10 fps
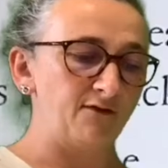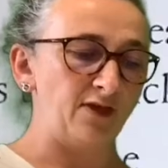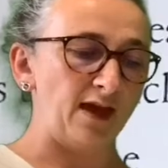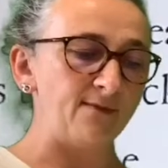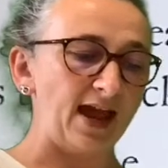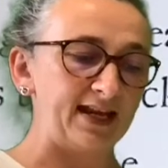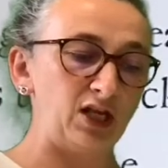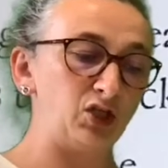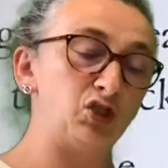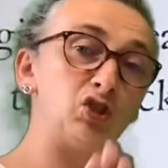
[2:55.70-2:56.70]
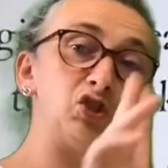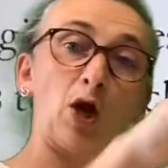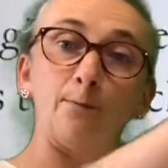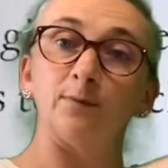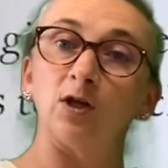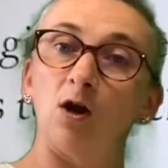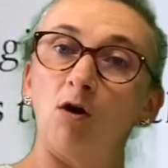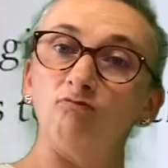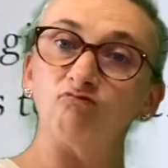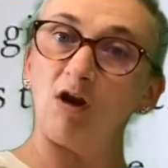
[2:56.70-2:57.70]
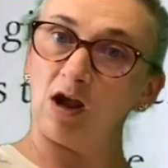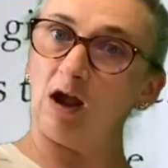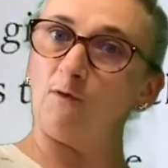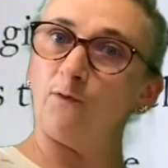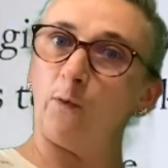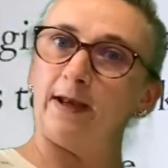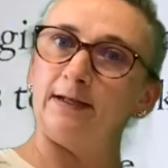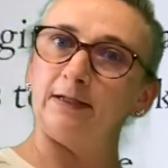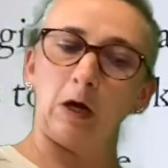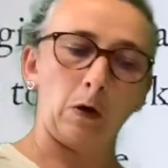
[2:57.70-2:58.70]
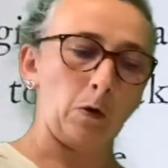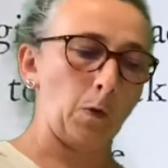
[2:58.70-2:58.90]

them, and he jumped right out of the window.